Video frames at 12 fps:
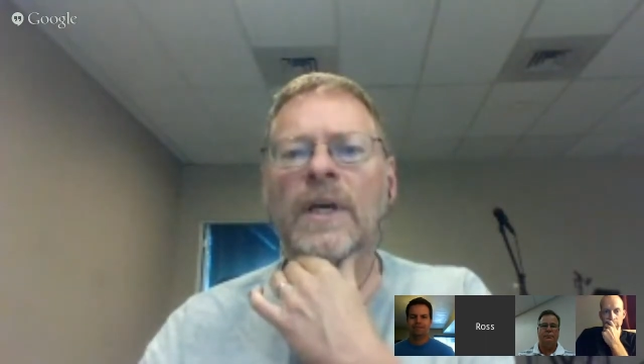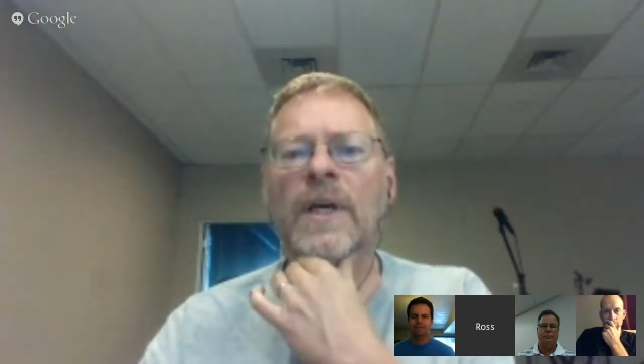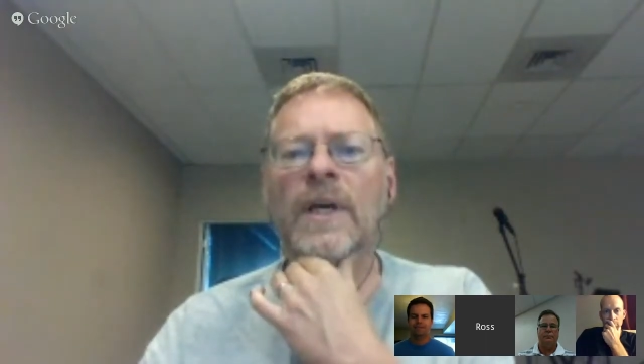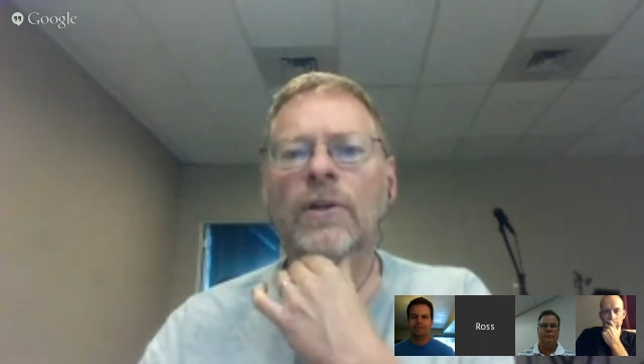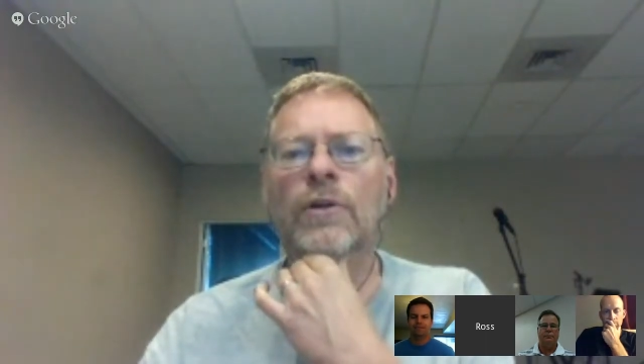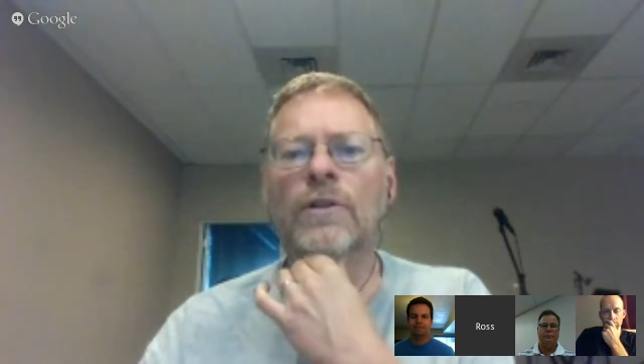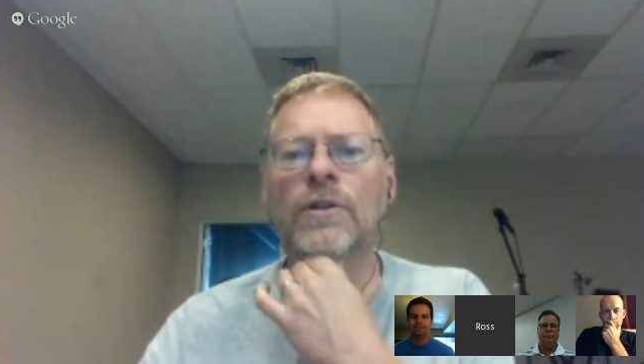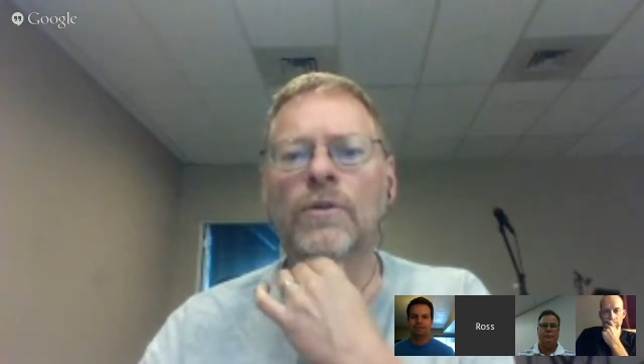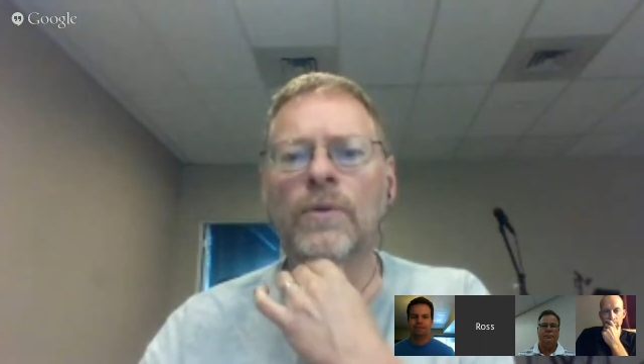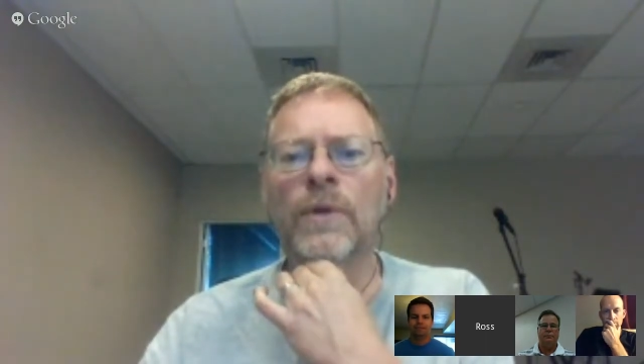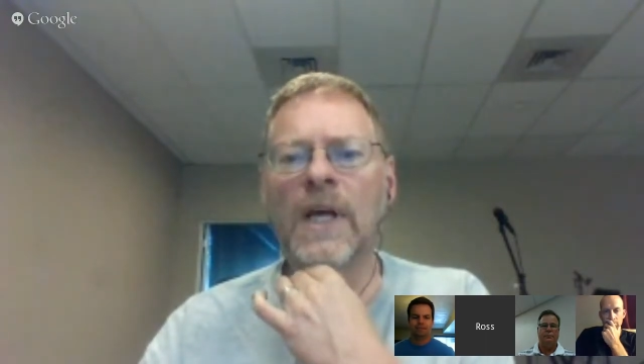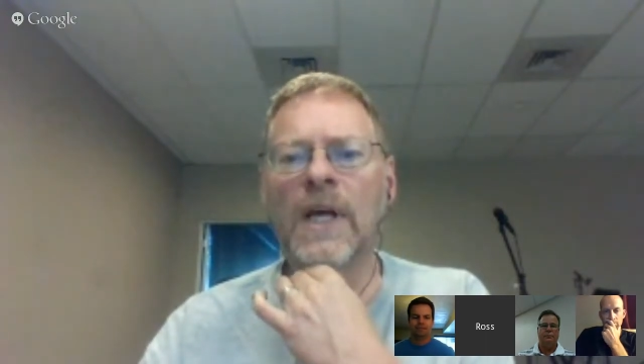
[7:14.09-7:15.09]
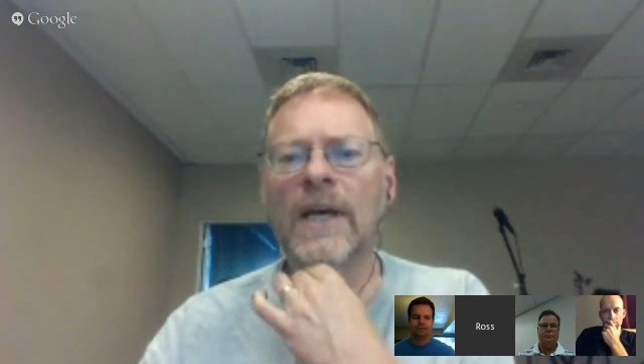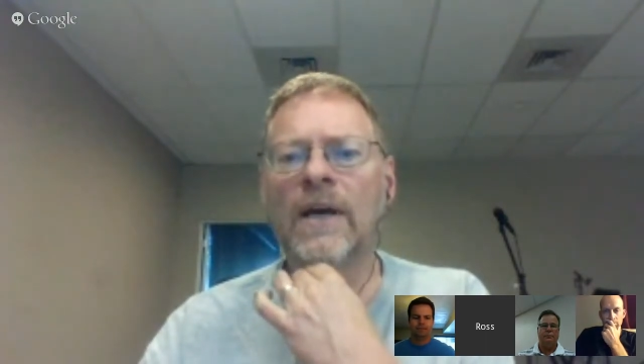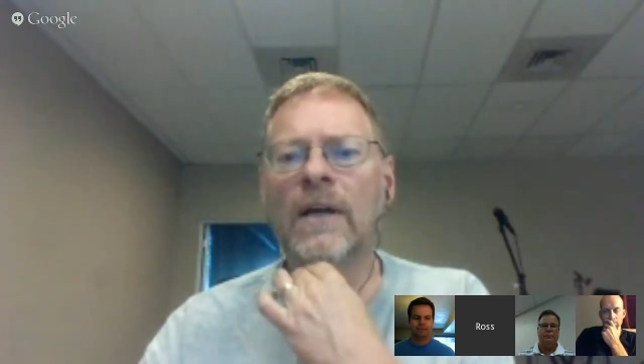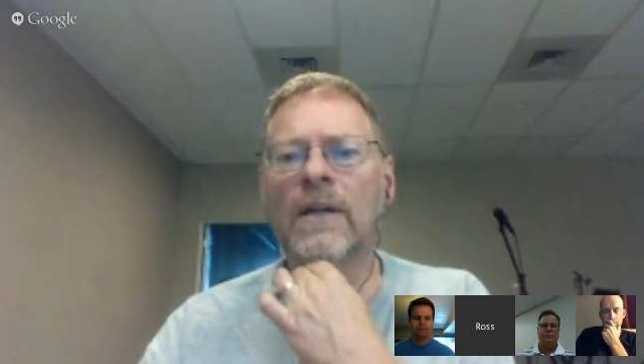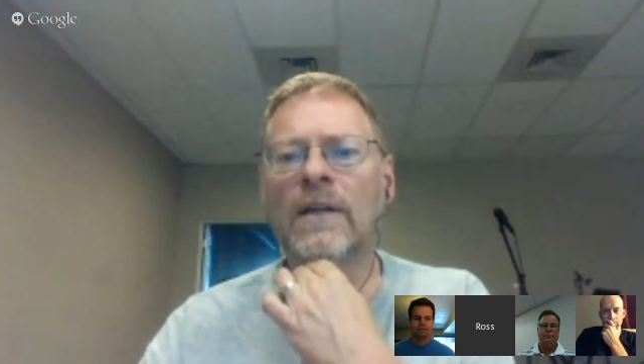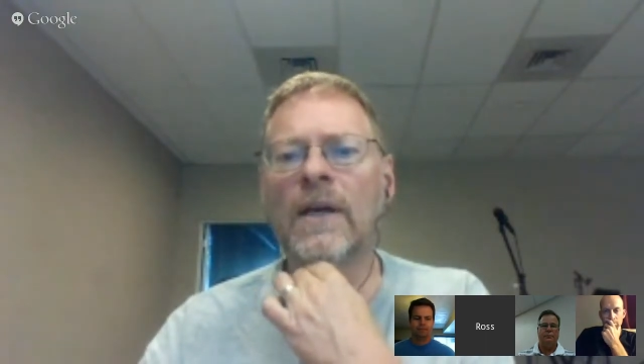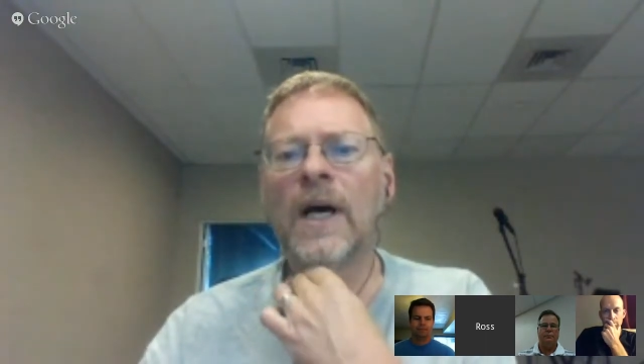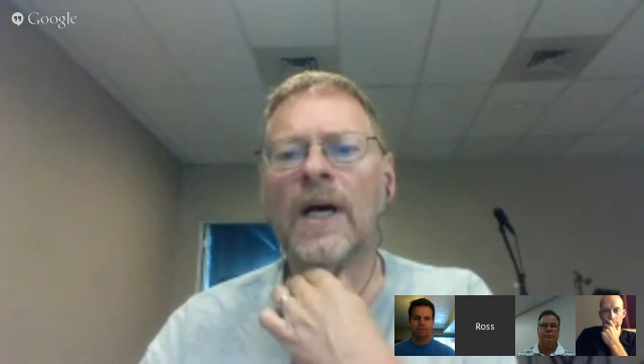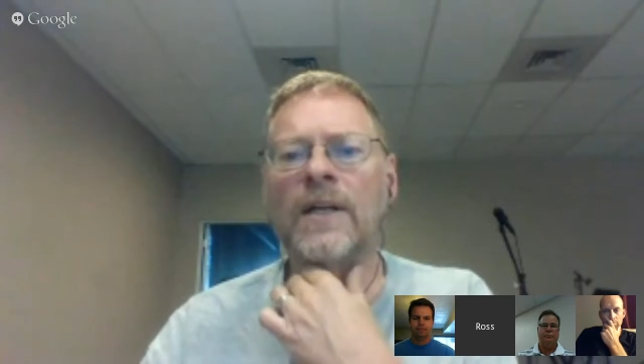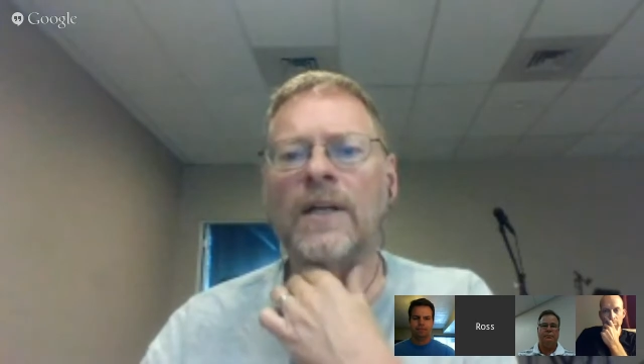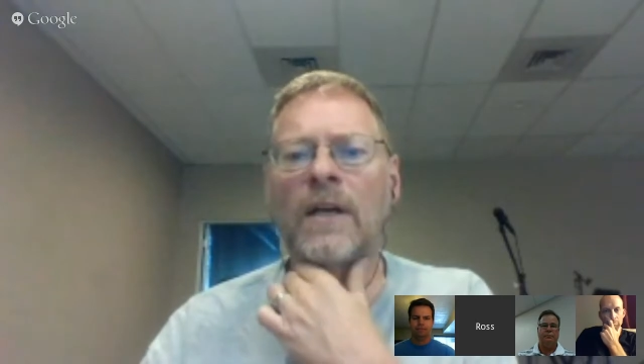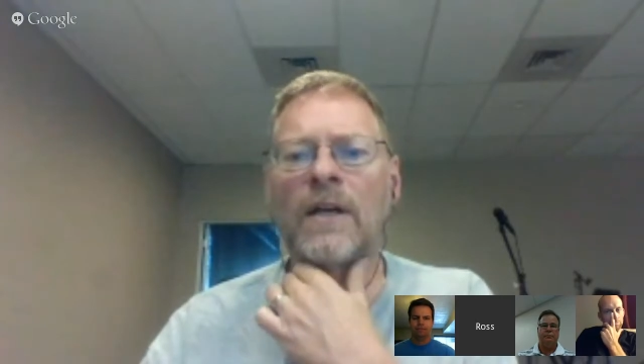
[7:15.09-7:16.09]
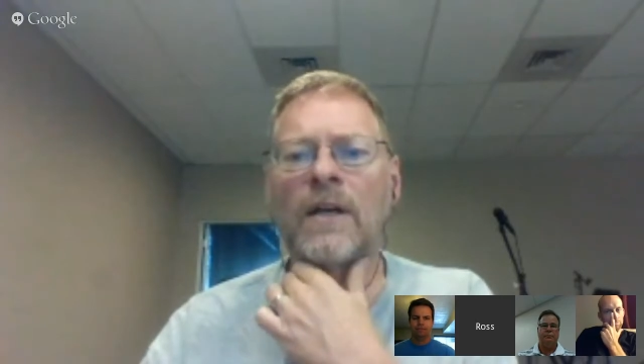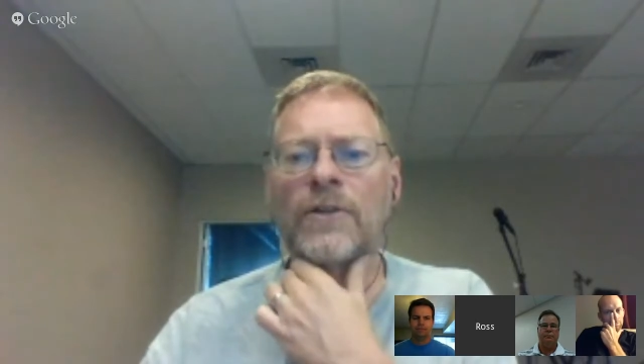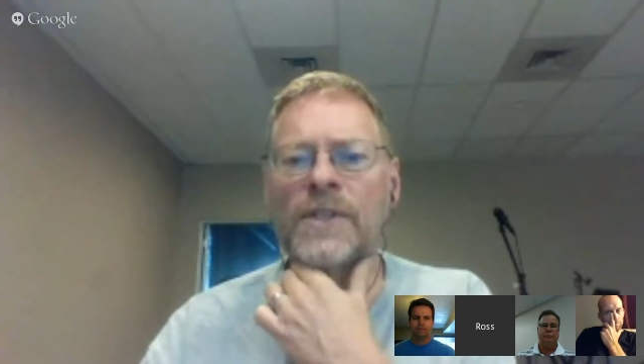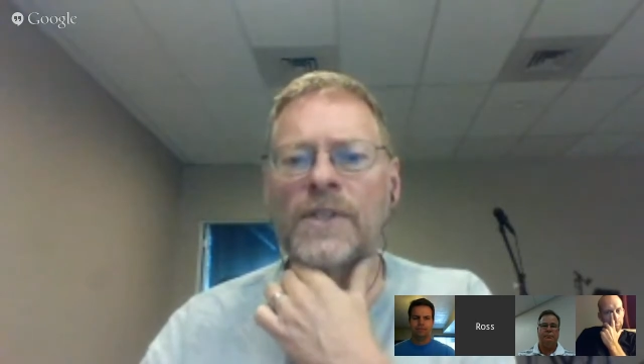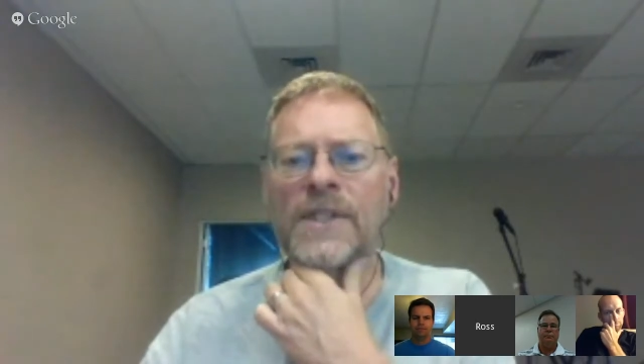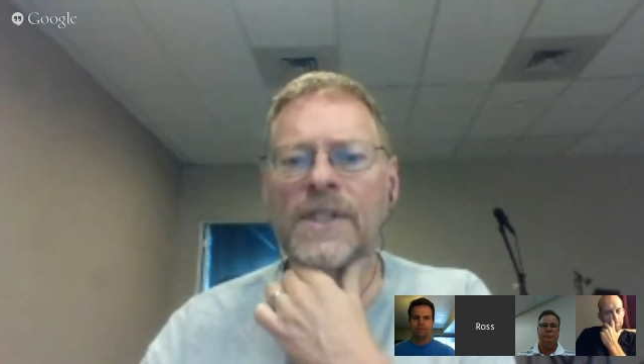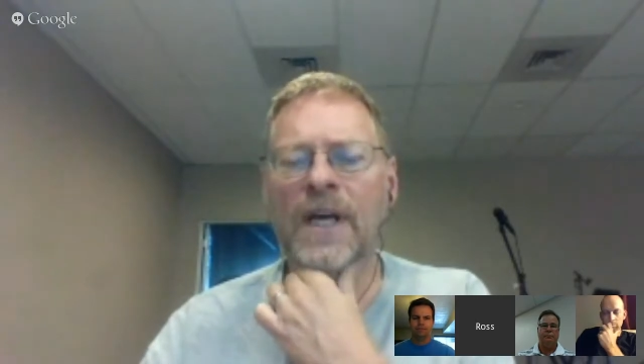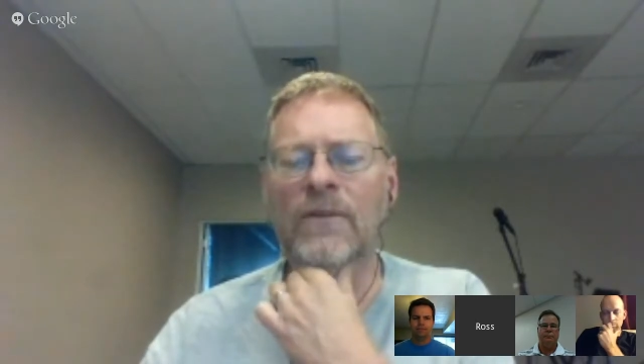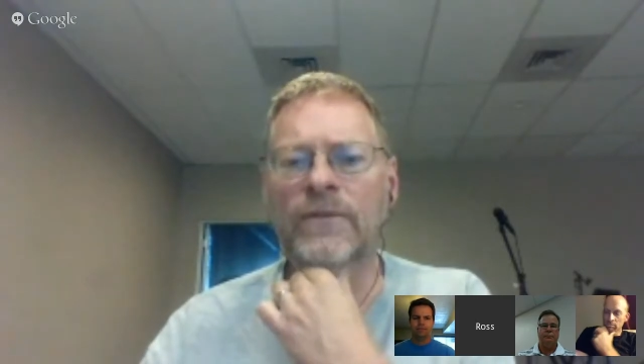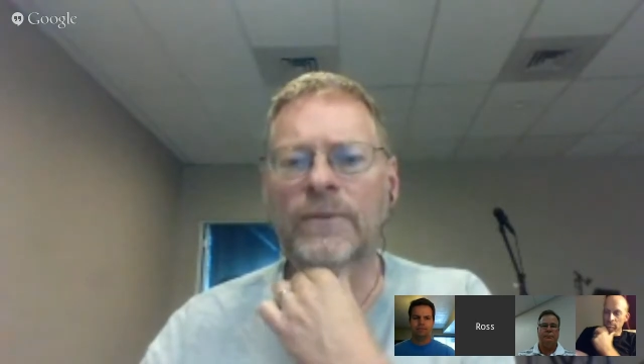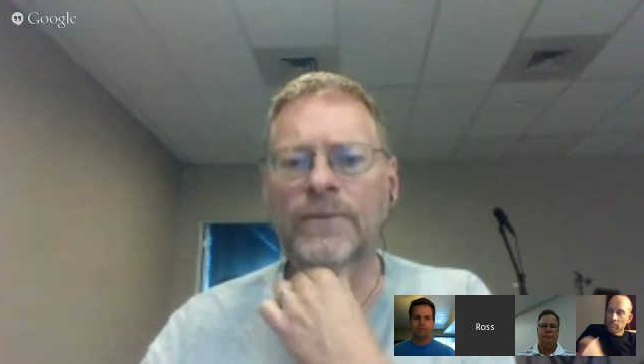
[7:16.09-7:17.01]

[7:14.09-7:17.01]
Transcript: learn to rely on God, not on yourself.